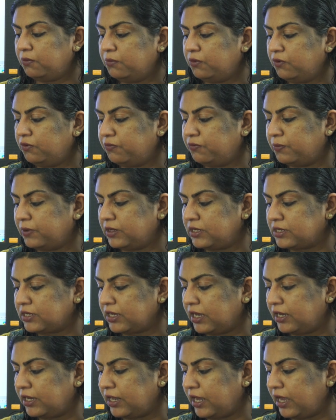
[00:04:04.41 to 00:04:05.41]
movement
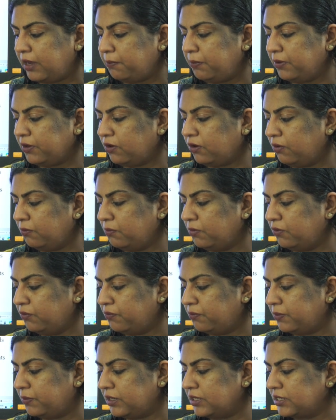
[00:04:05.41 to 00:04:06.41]
and Apico
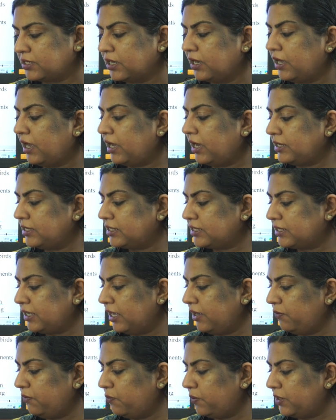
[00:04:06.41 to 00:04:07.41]
movement and
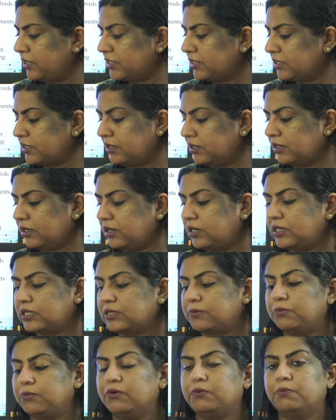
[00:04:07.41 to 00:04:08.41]
Save Western
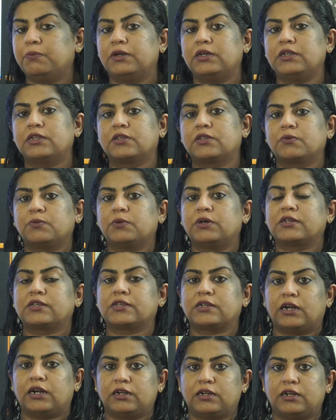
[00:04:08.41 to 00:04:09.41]
Ghats movements were
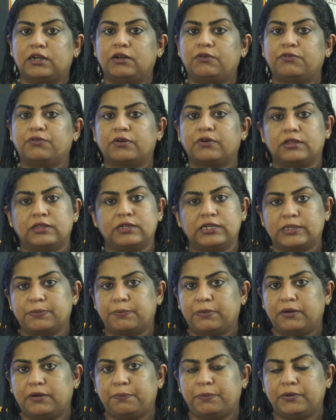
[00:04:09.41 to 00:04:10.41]
started for this
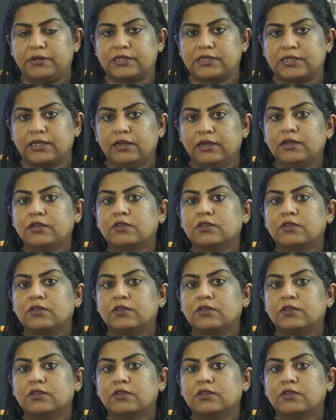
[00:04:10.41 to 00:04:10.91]
purpose.